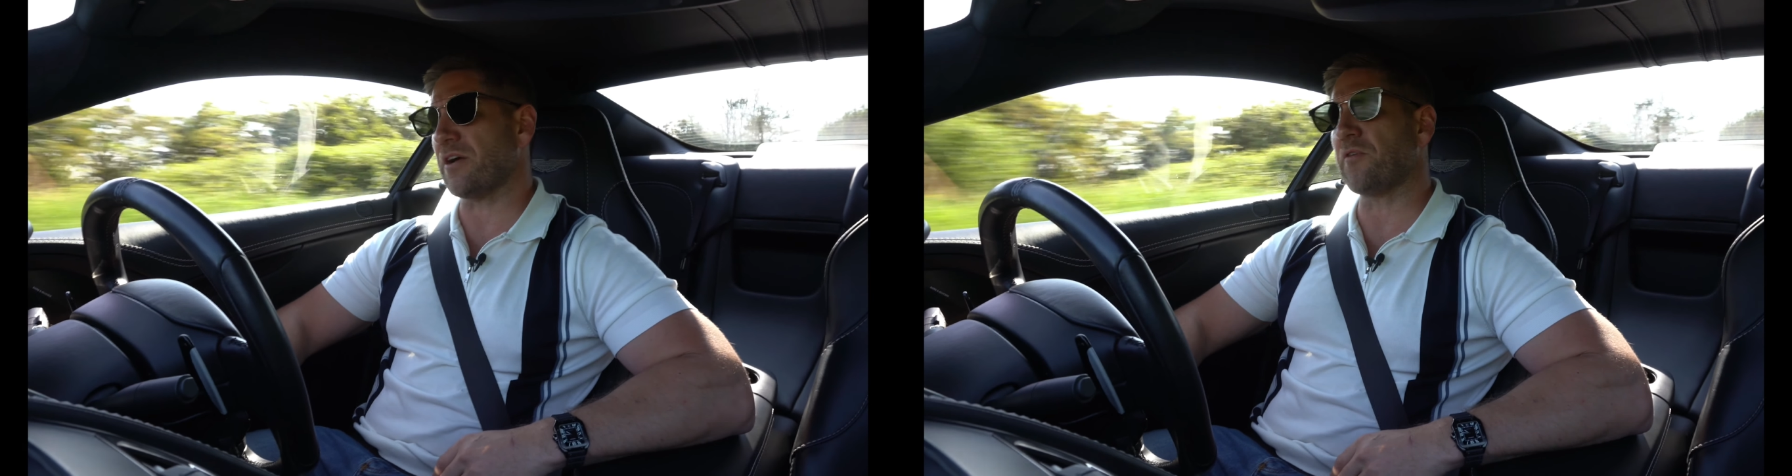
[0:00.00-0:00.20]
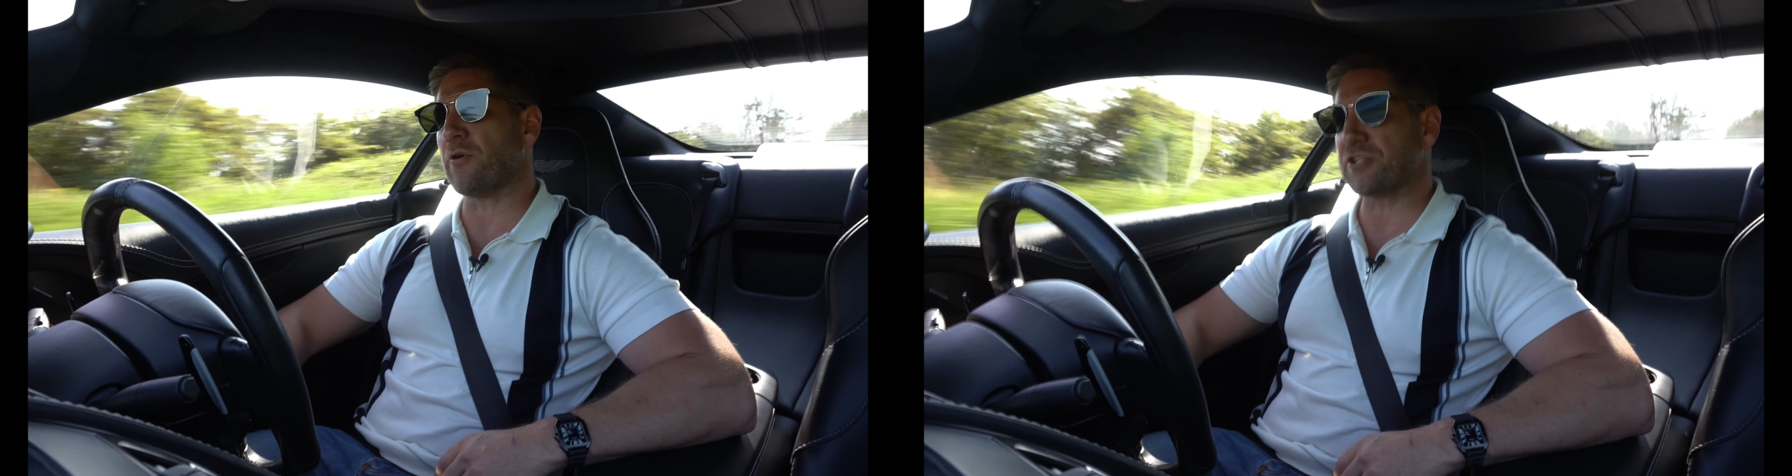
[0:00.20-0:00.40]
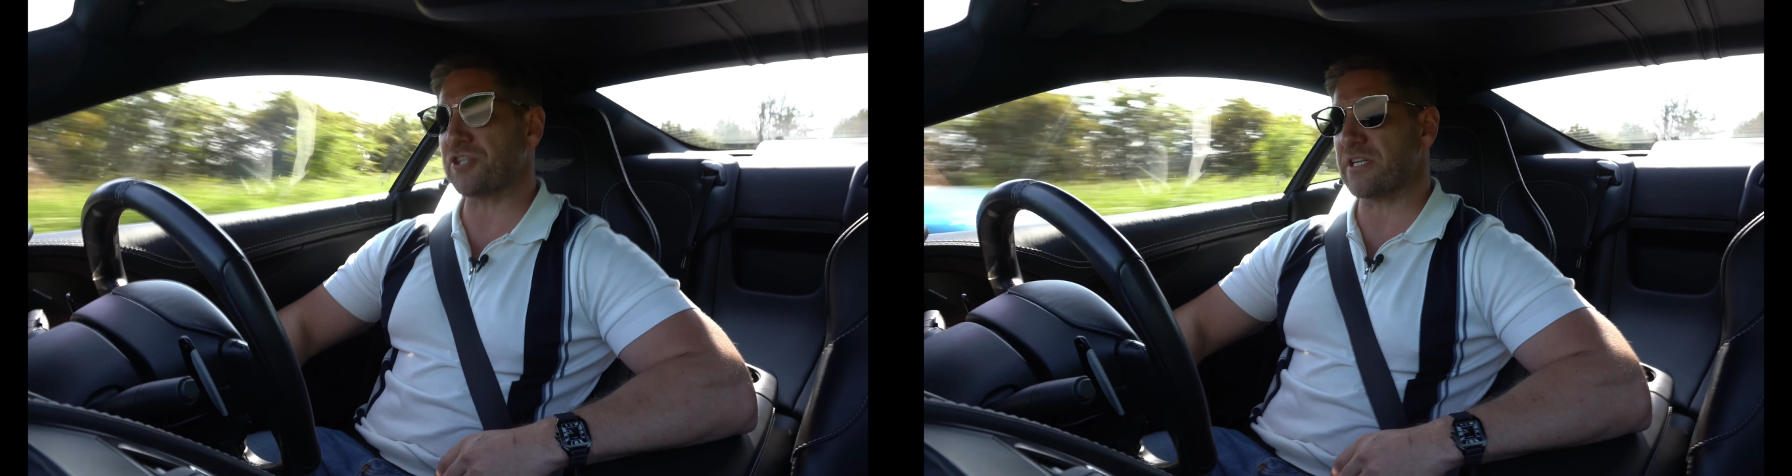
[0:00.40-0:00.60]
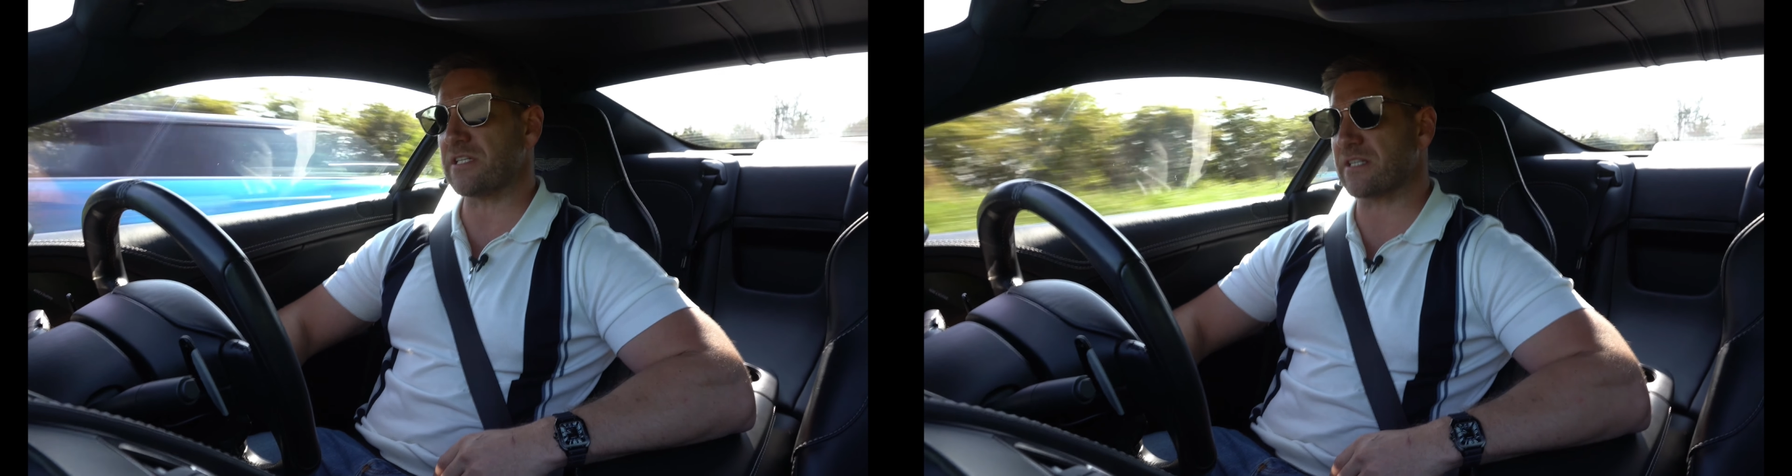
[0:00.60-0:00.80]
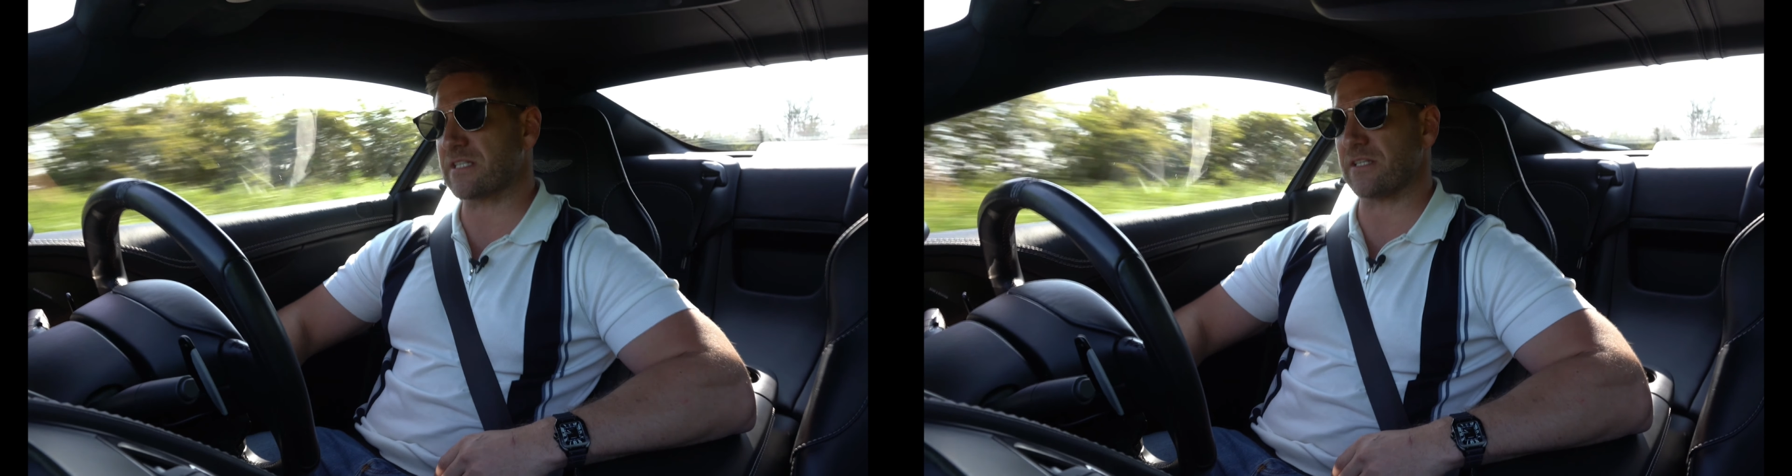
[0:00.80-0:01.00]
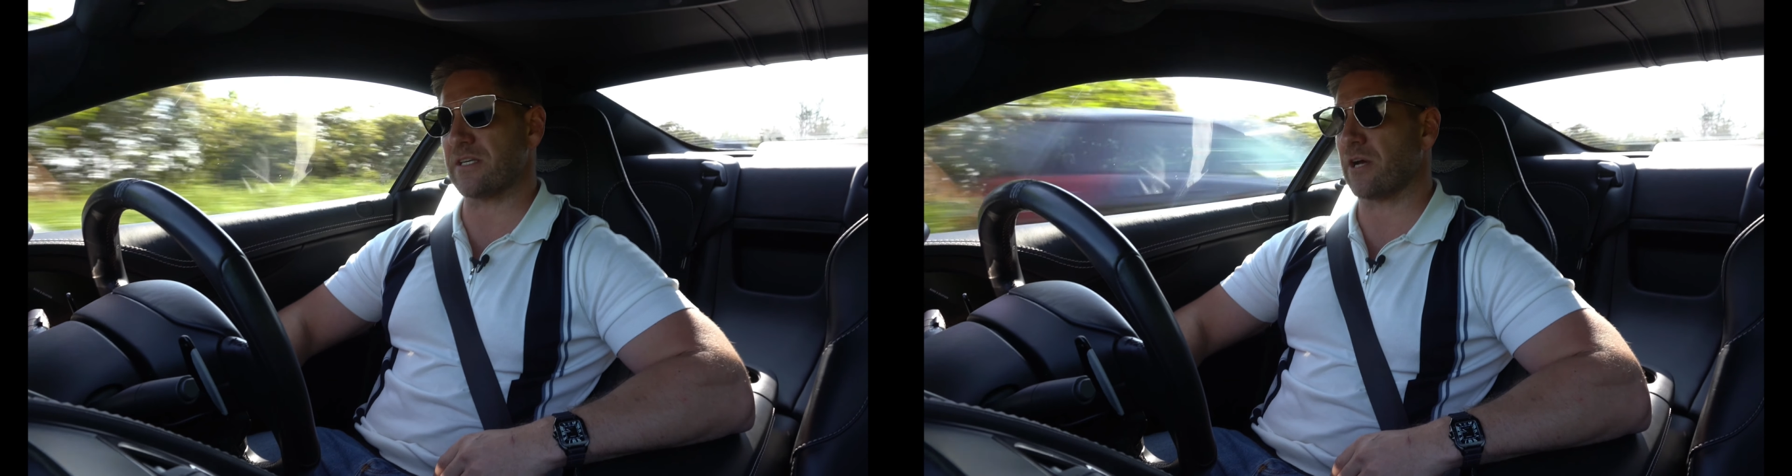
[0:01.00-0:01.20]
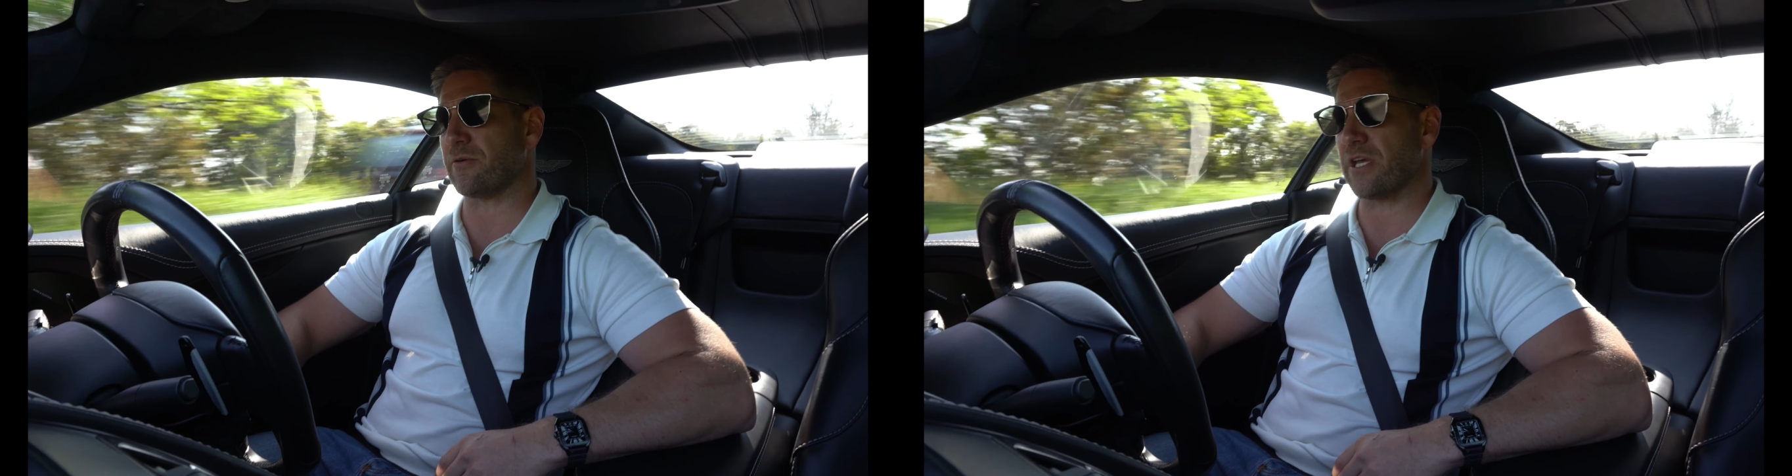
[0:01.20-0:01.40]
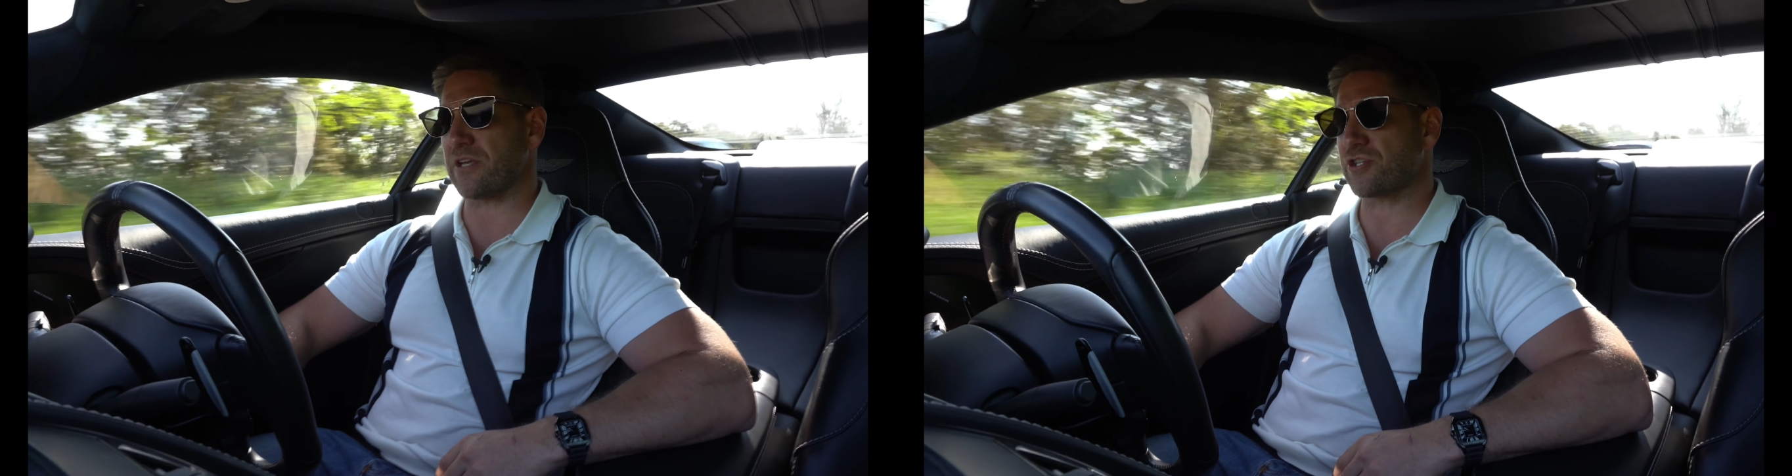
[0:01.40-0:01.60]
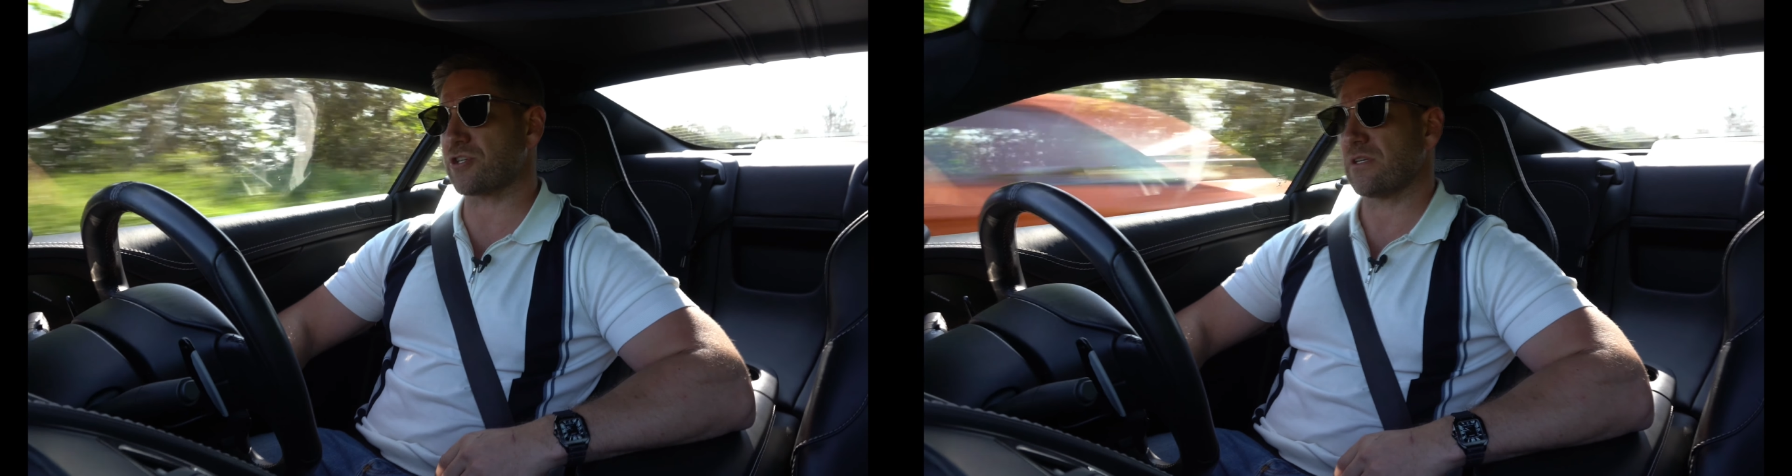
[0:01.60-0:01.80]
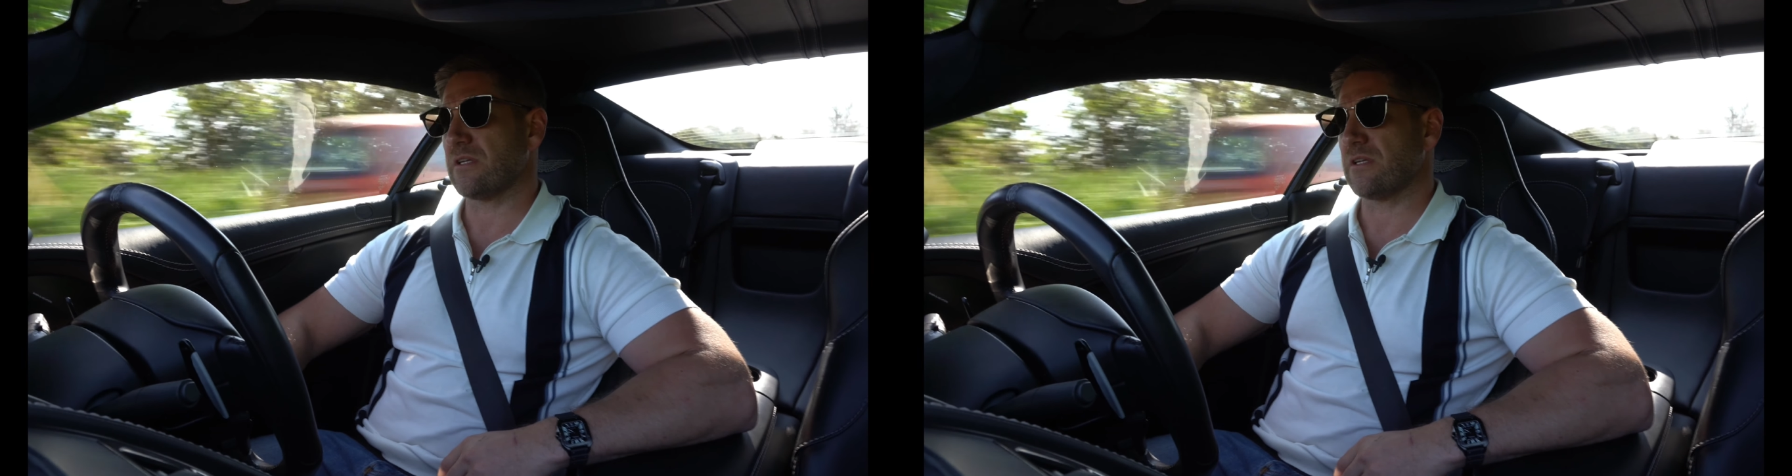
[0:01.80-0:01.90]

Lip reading: I thought I just need to, you know, itch